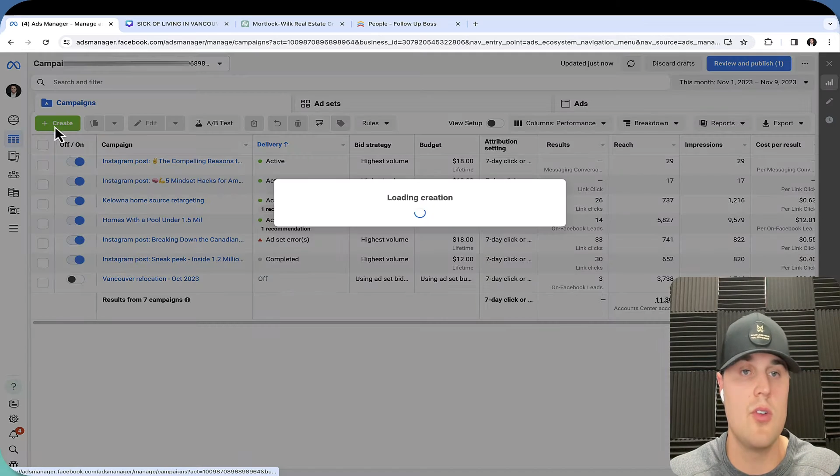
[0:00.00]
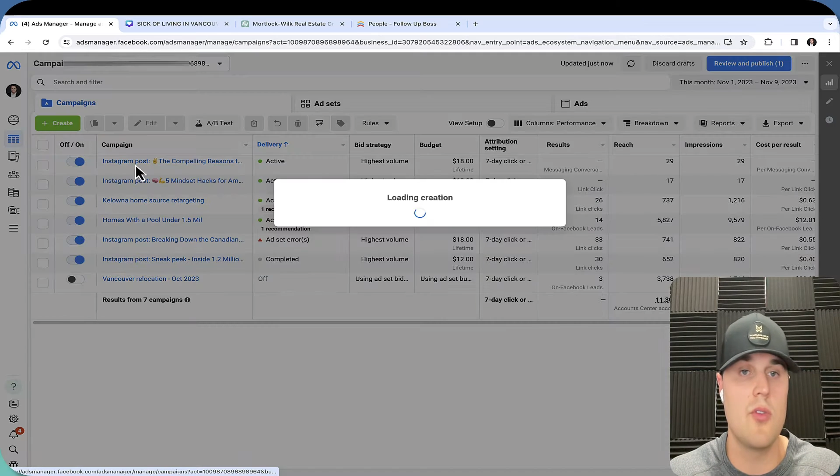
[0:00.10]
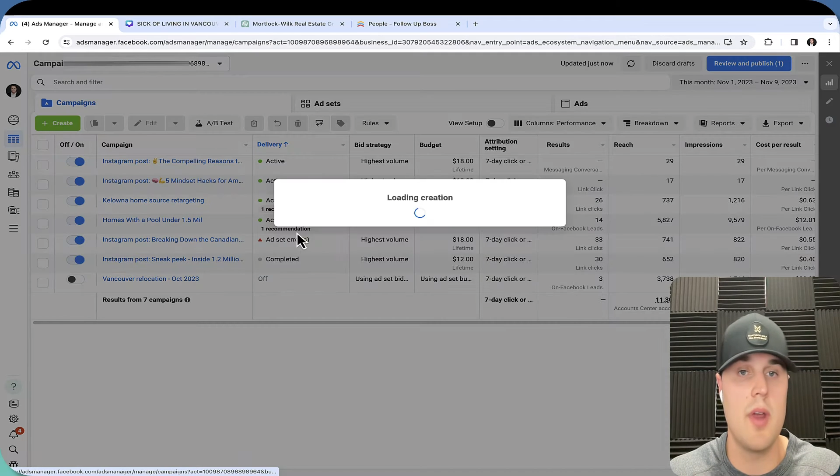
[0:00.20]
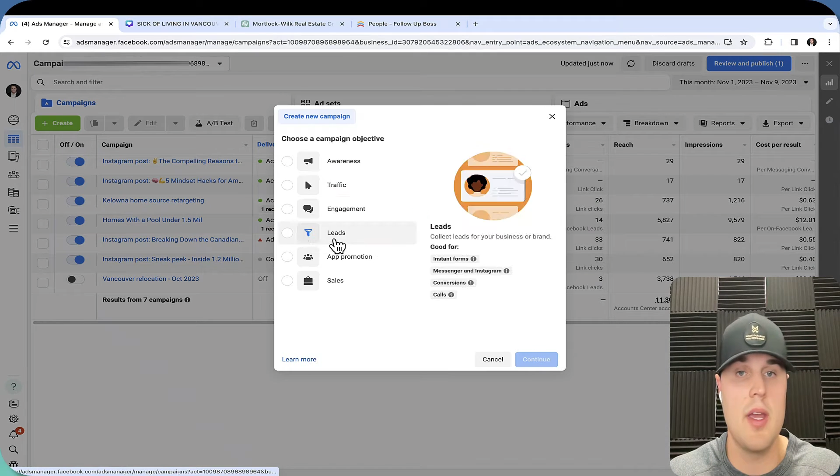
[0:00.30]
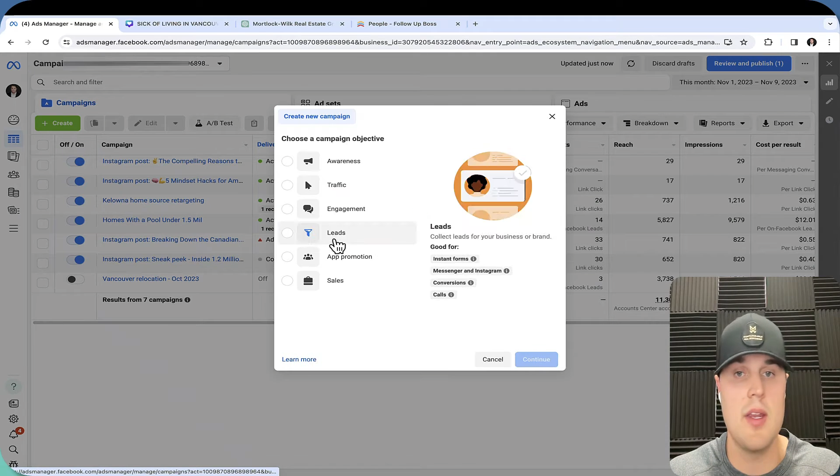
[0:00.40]

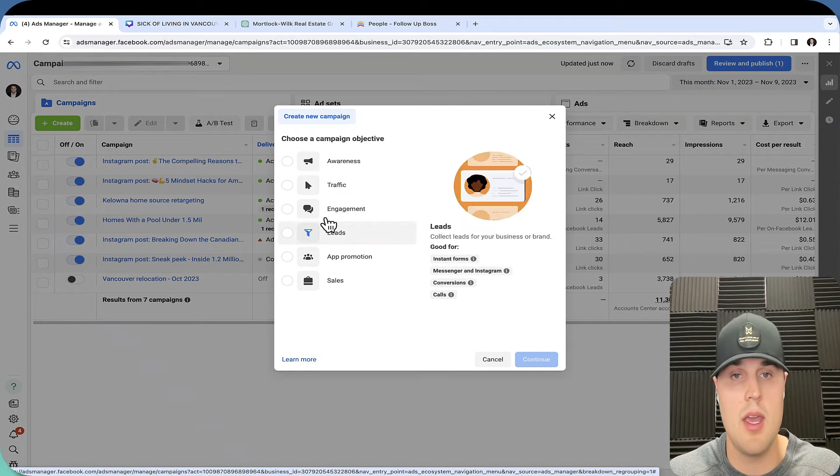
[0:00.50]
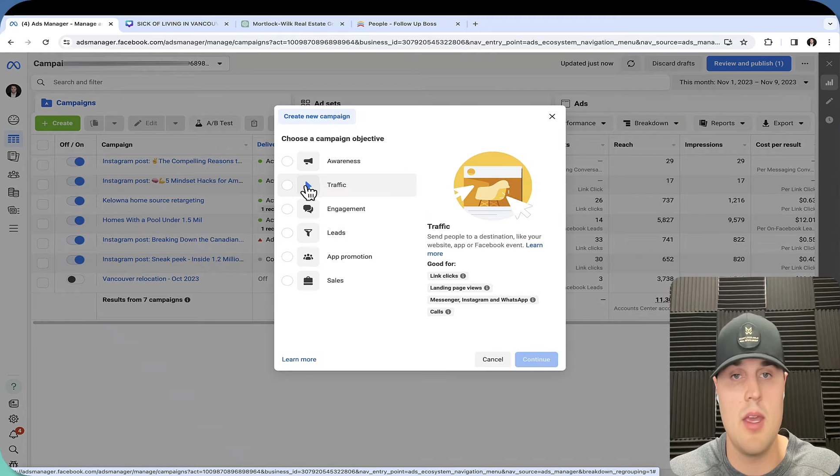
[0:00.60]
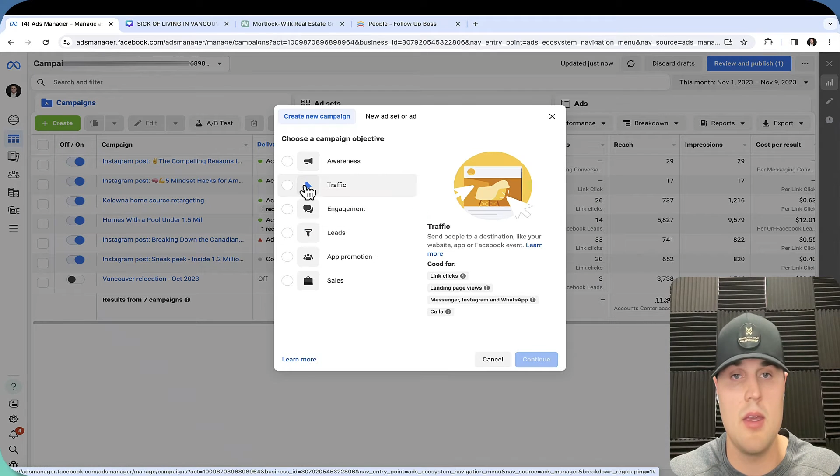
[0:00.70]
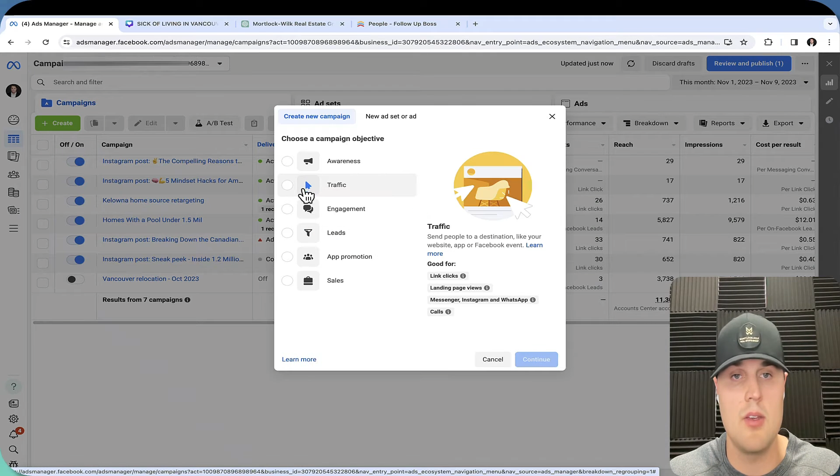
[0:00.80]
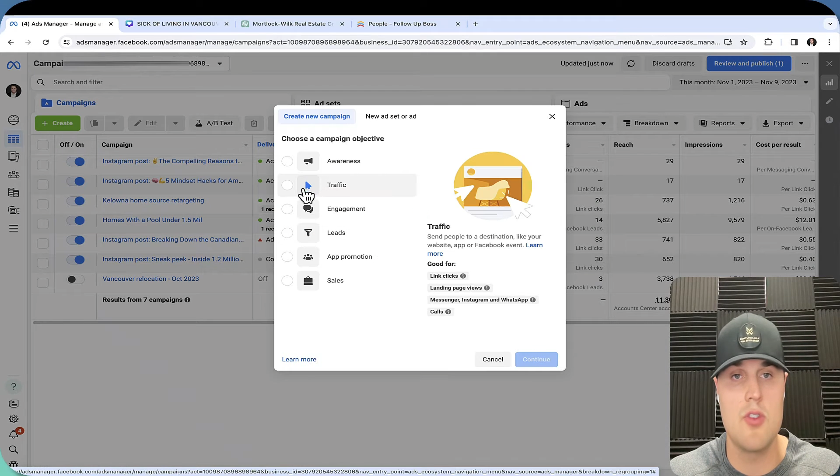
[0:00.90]
create
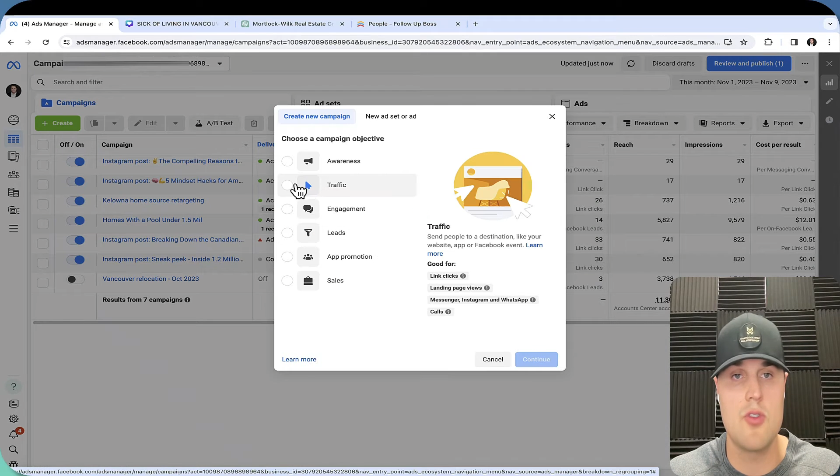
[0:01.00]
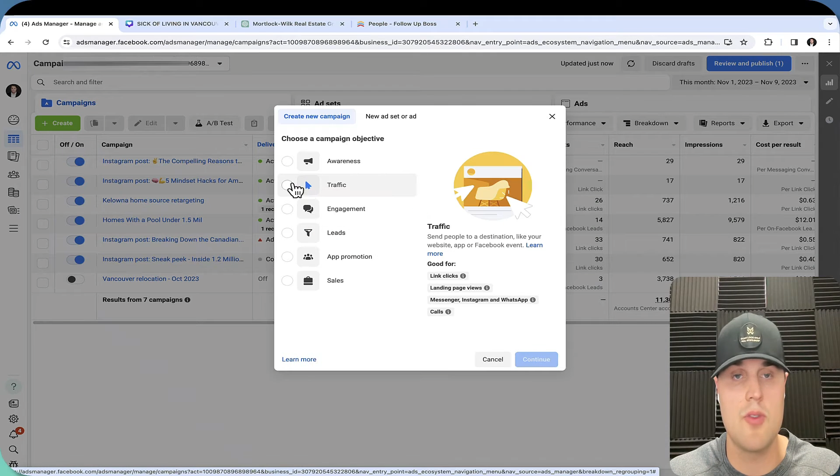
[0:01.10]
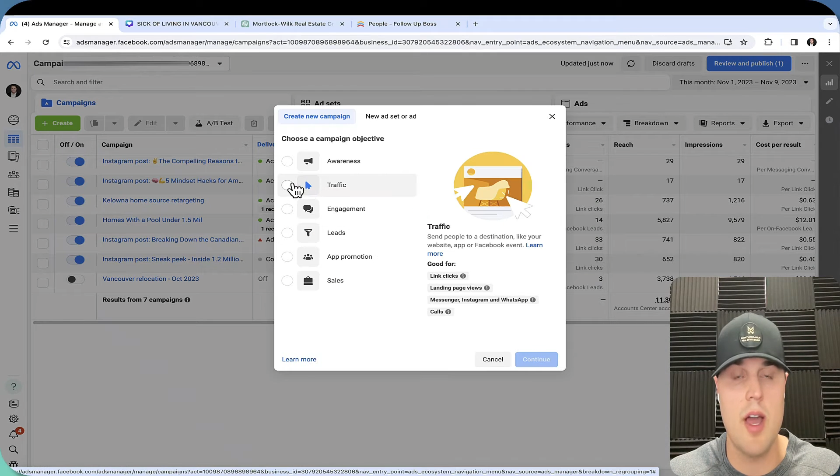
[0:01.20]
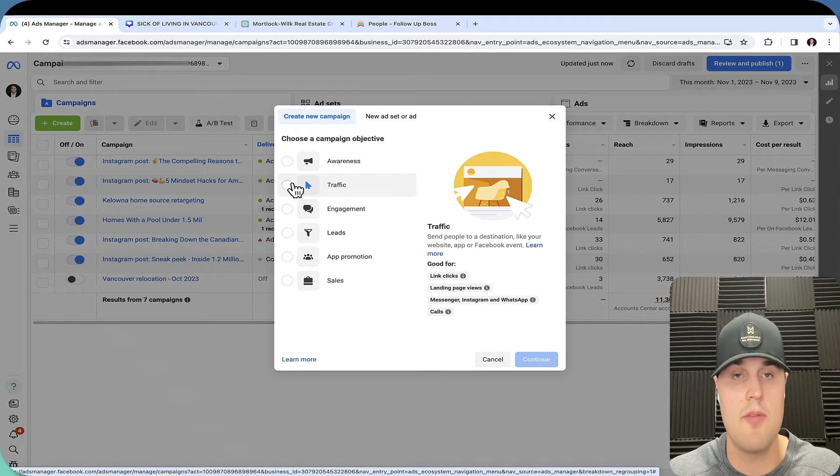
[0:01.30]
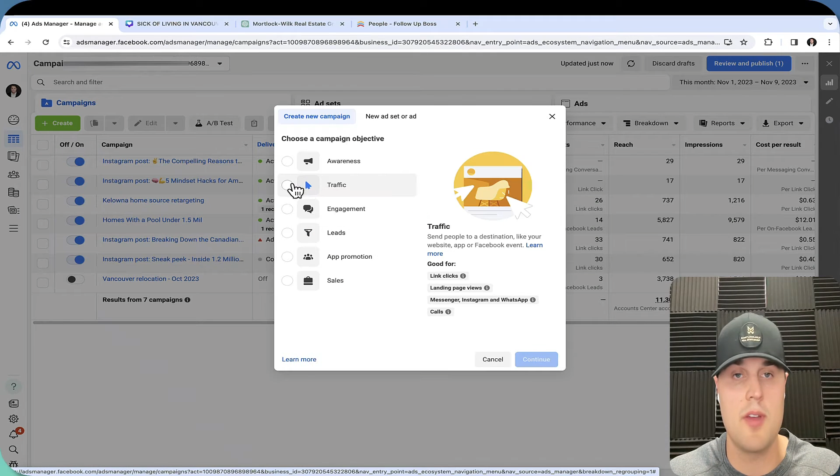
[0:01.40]
a
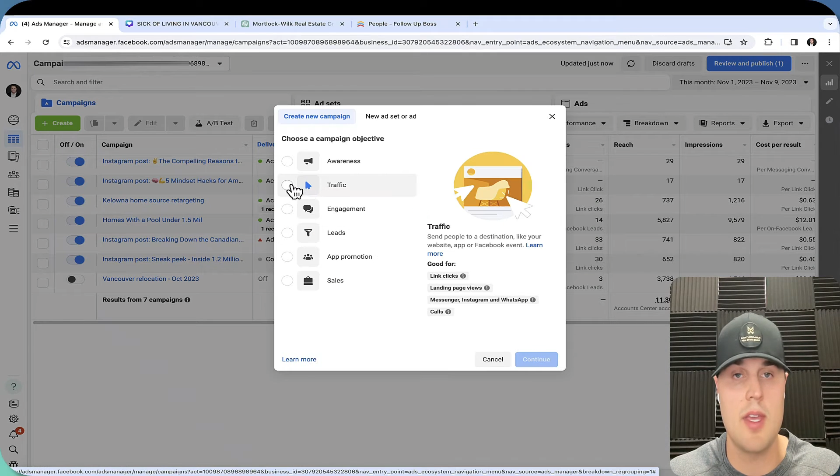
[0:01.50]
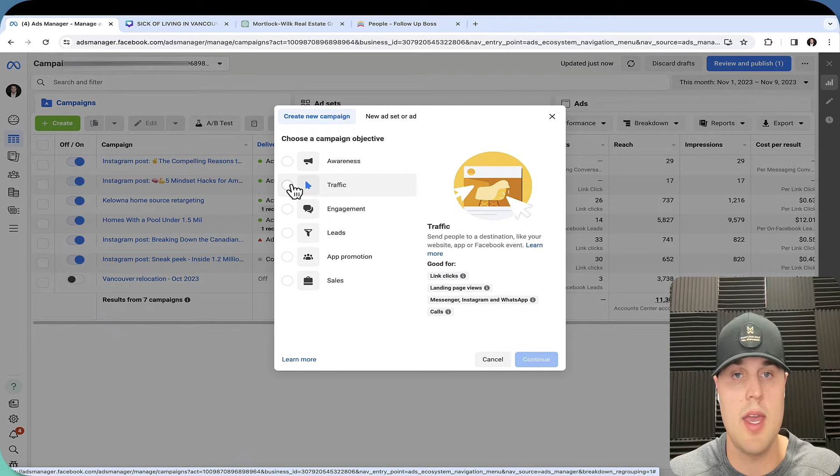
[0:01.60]
traffic